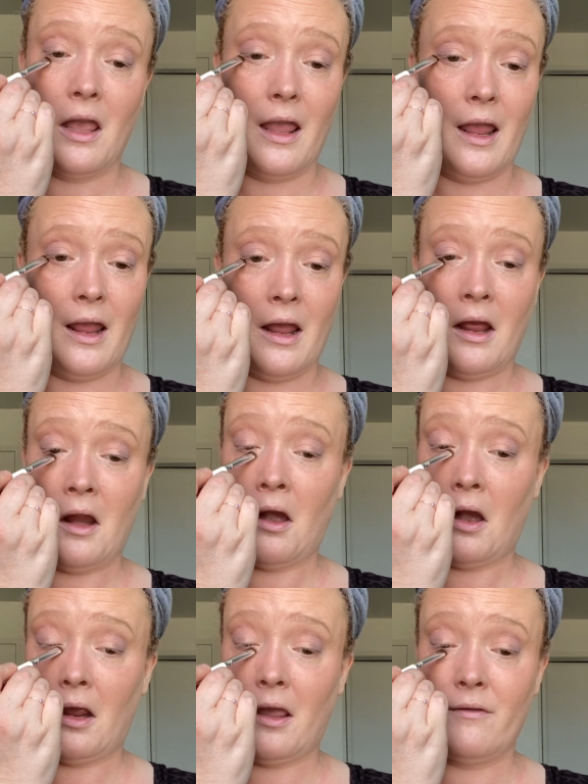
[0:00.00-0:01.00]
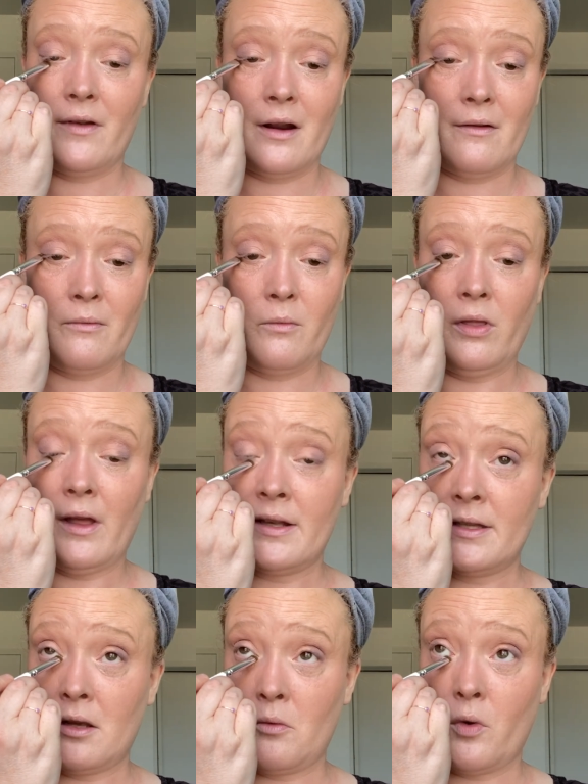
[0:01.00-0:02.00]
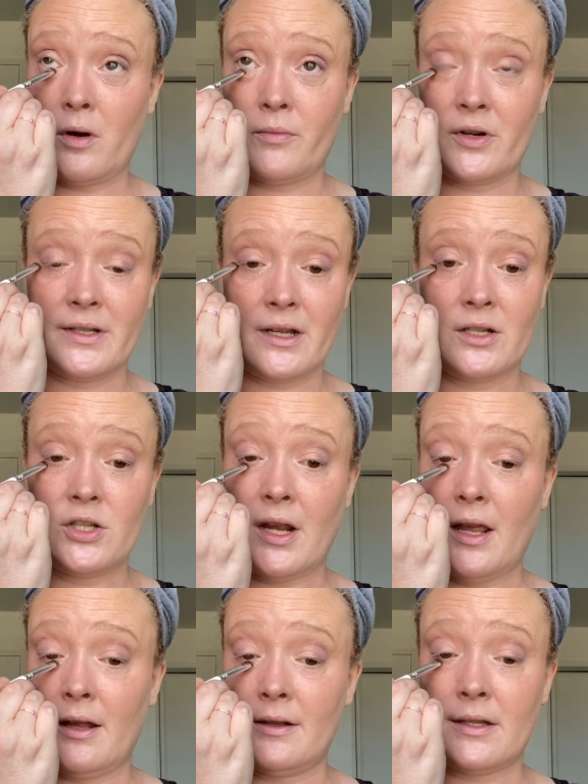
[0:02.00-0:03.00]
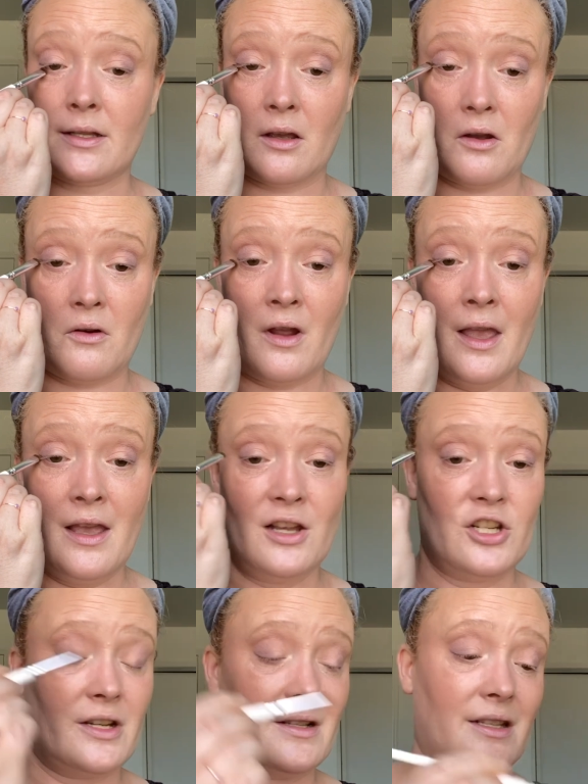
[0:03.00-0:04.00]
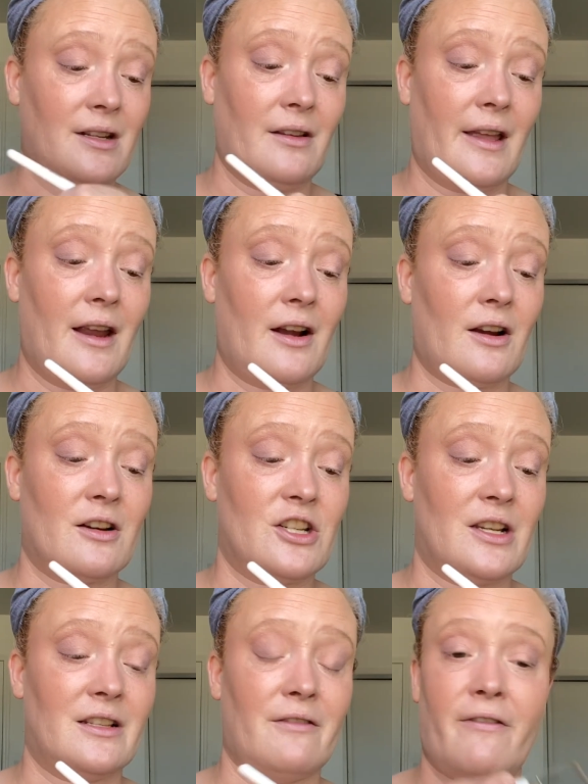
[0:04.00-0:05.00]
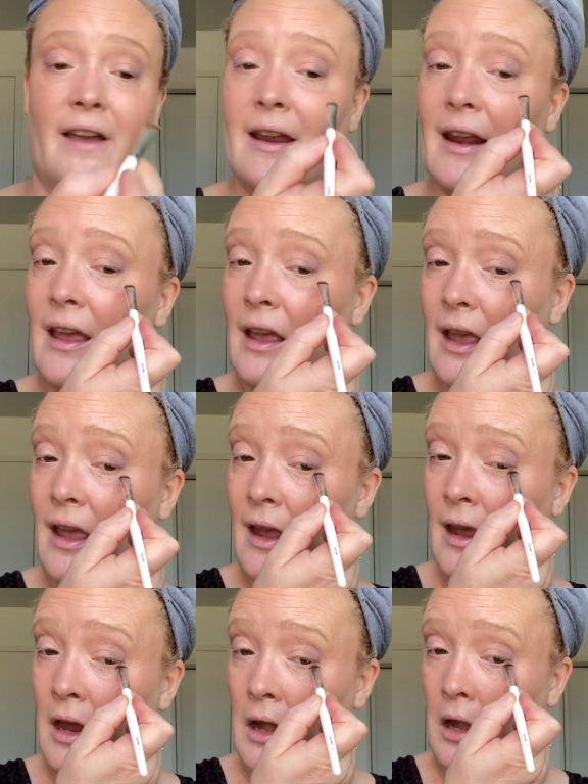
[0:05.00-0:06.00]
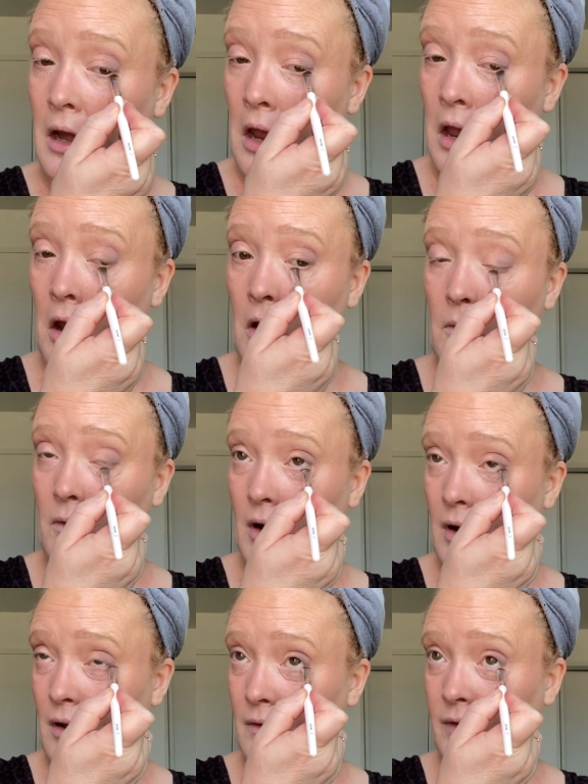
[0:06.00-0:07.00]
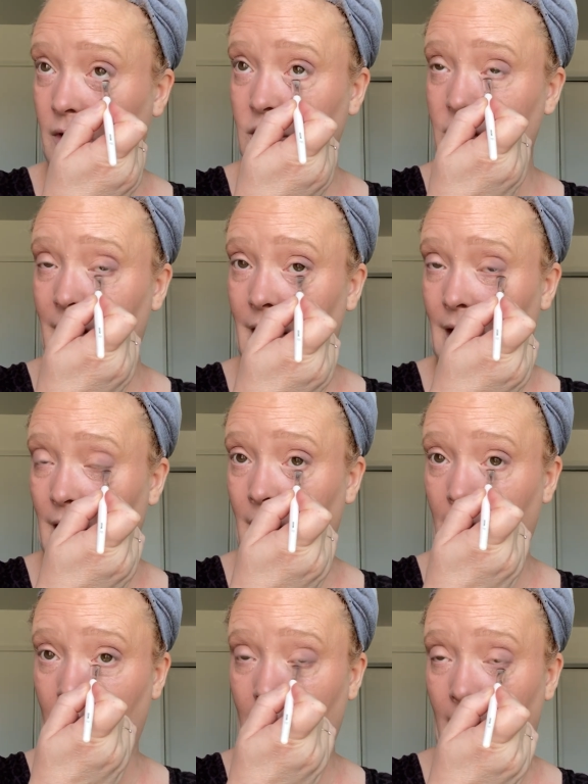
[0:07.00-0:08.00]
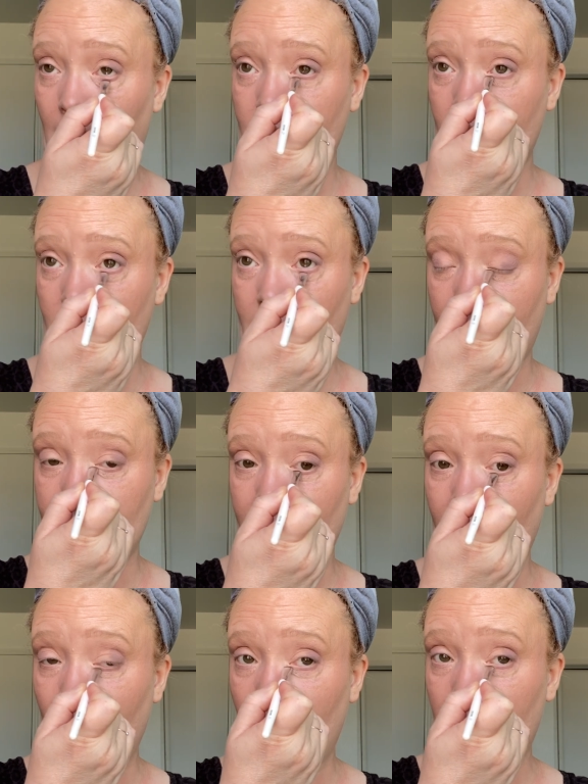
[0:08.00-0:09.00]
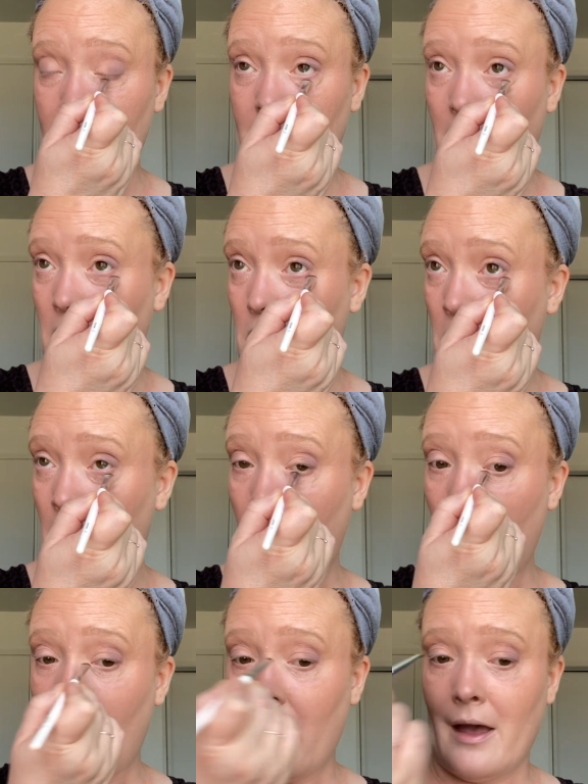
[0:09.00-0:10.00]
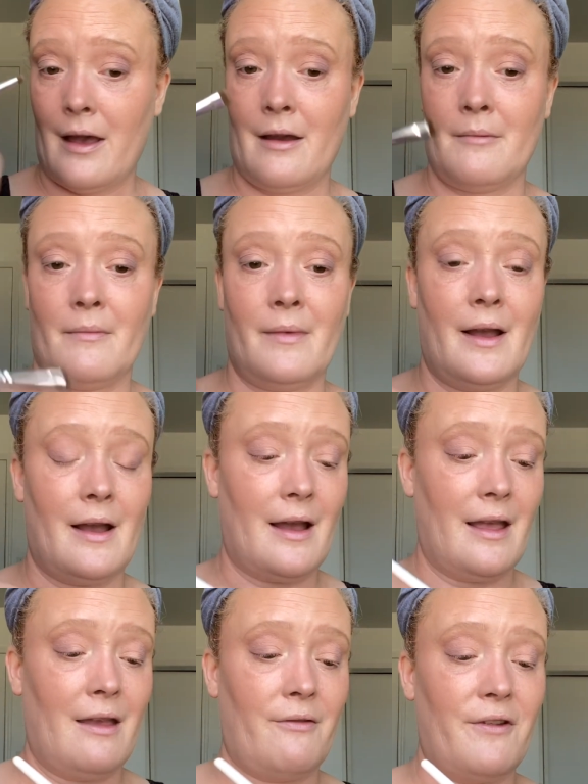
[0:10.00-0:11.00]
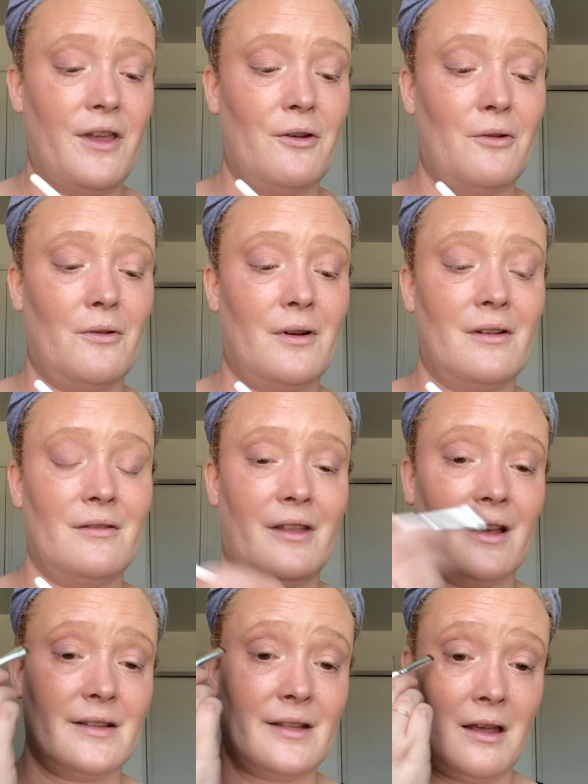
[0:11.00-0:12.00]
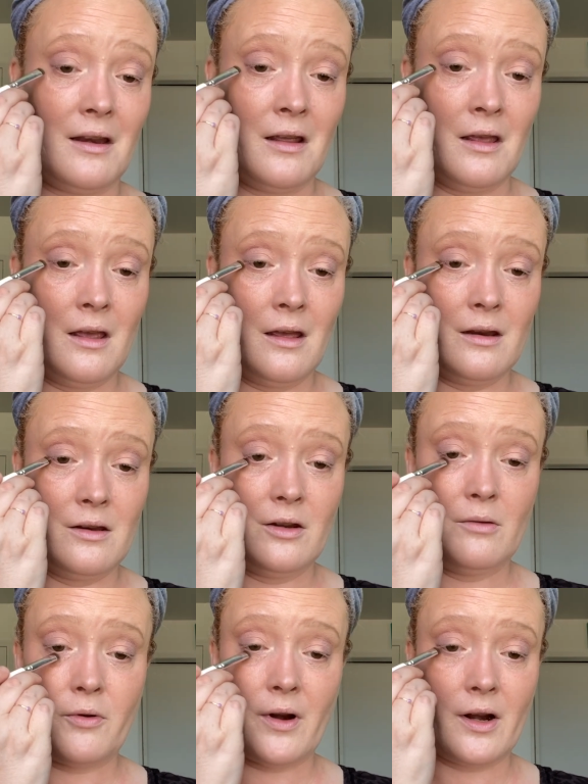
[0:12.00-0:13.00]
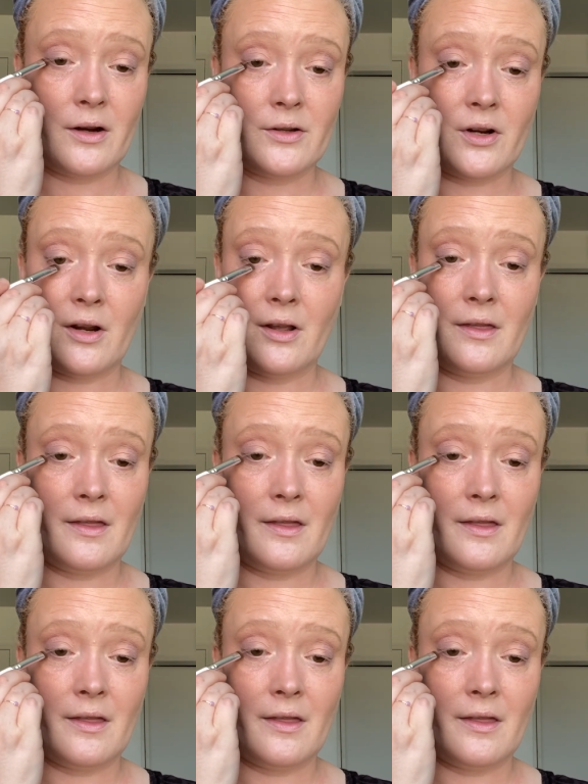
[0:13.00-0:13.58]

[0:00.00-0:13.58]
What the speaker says: and given a less than 1% chance, so she's still here, she's fighting, and we're hopeful she can kick cancer's ass again. So if you, like I said, do prayers or good